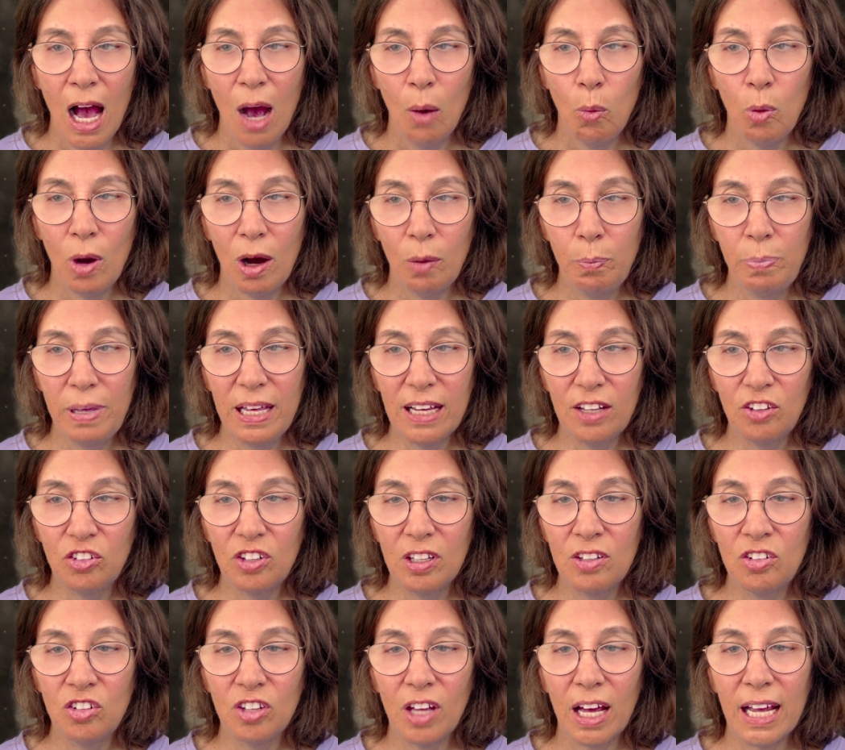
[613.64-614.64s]
While
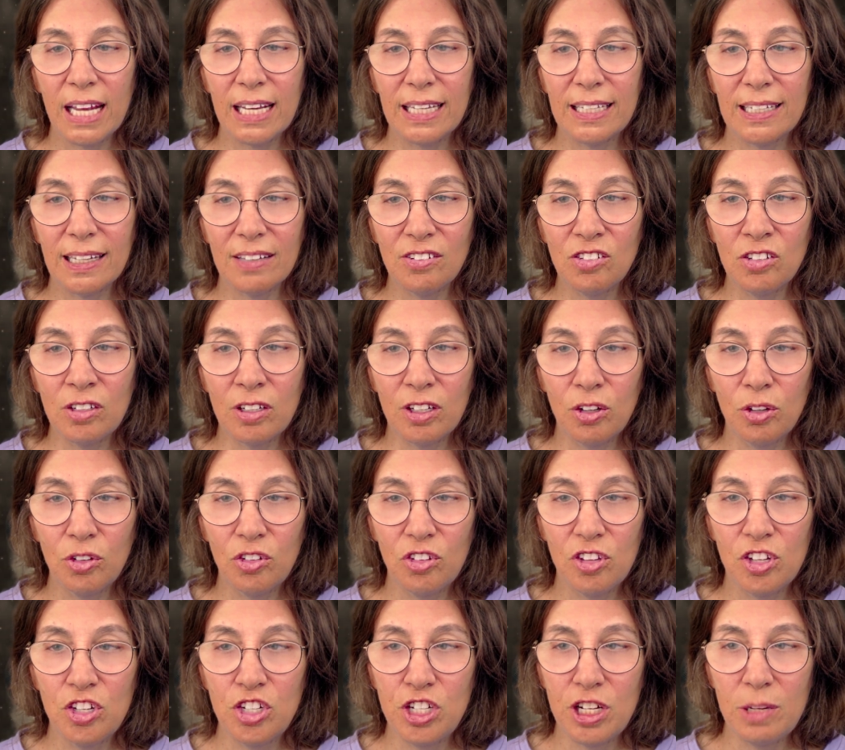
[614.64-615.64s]
PixInsight doesn't use
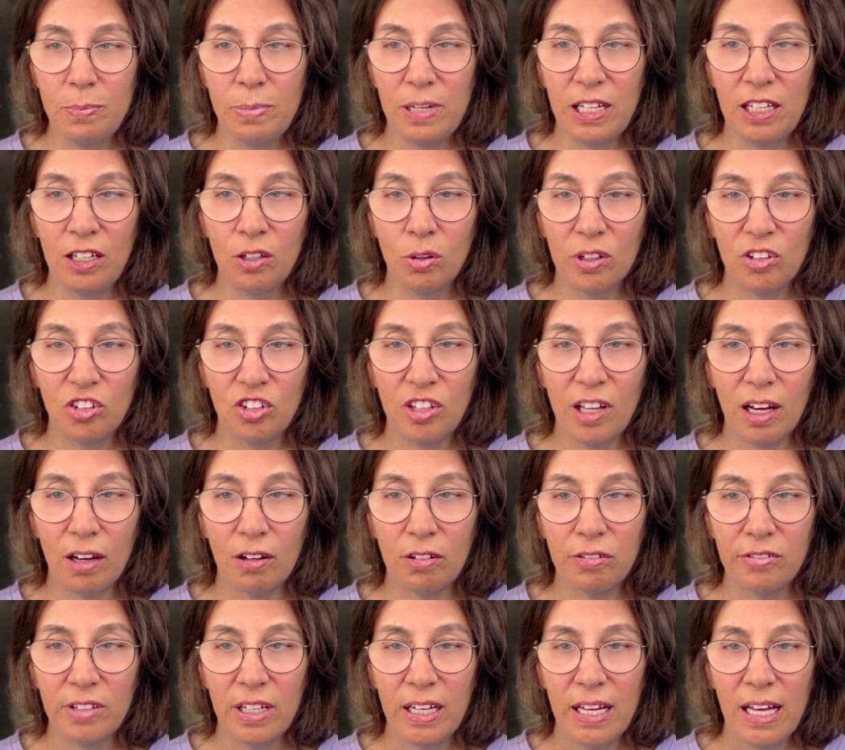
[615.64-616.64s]
the GPU
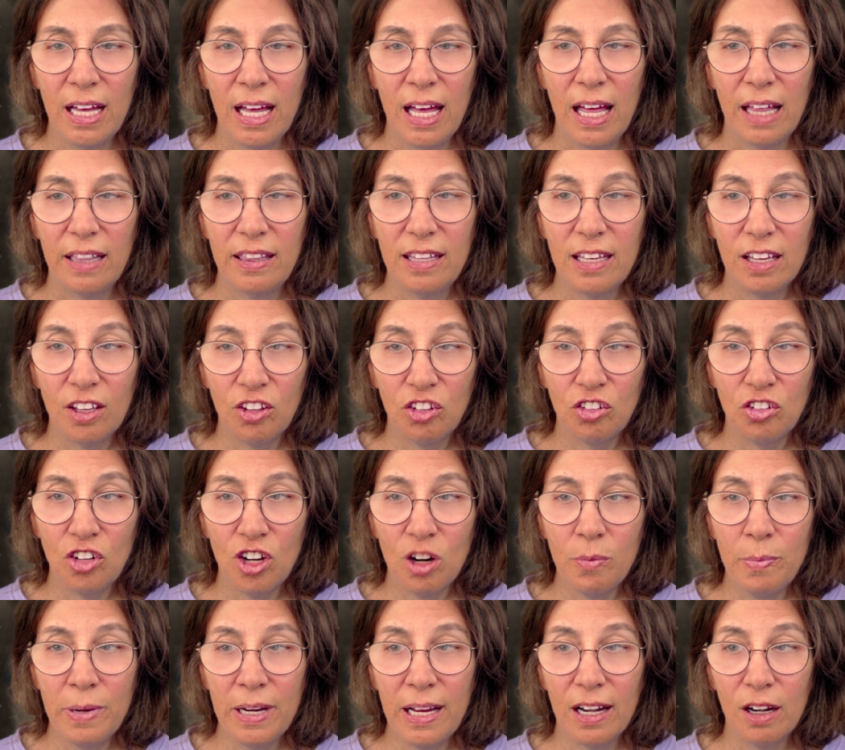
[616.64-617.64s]
itself, the
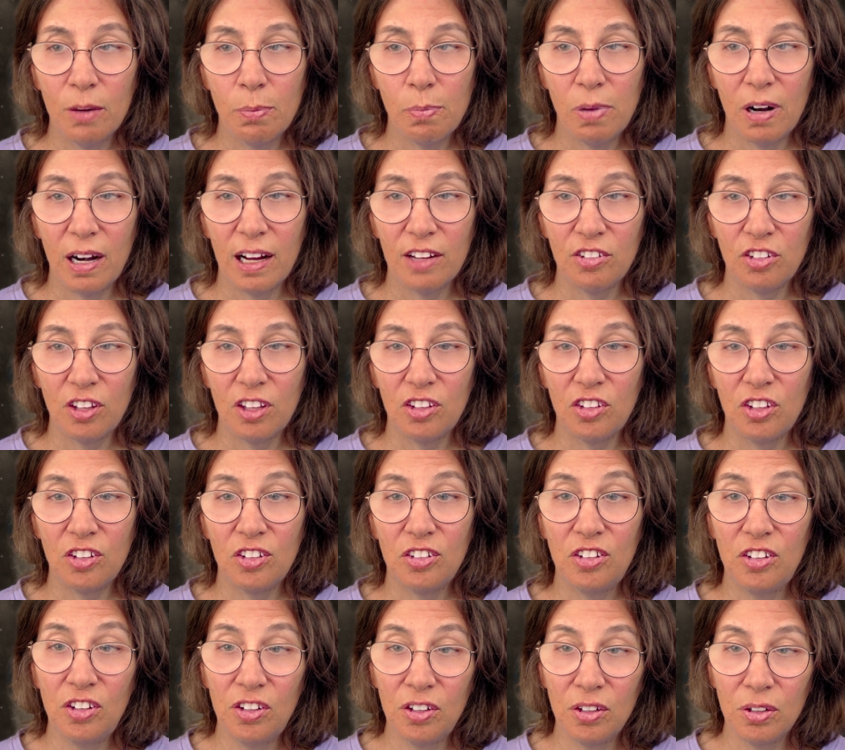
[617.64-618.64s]
exterminator processes
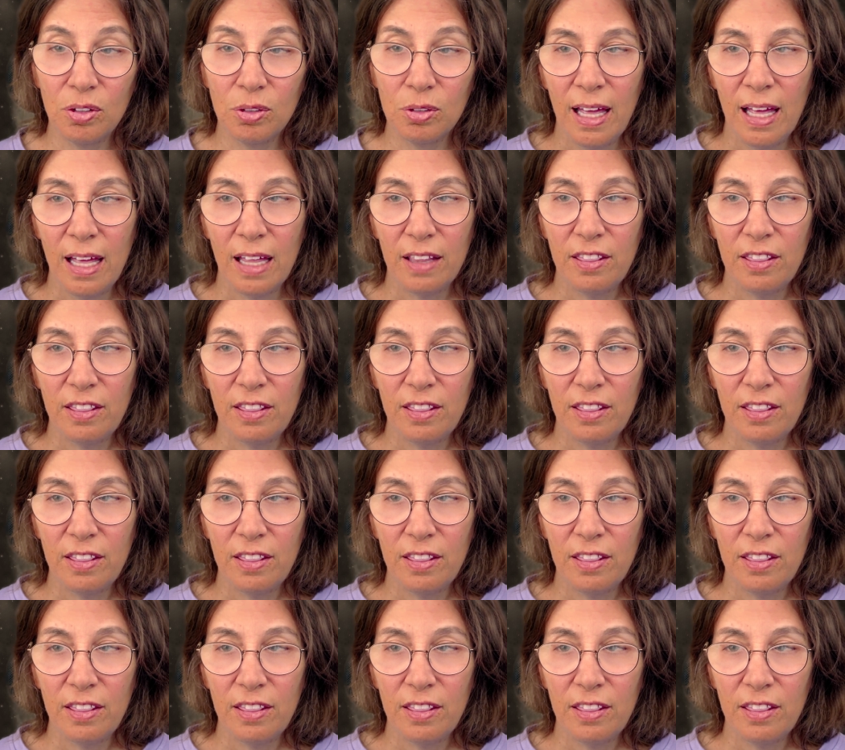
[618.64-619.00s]
do.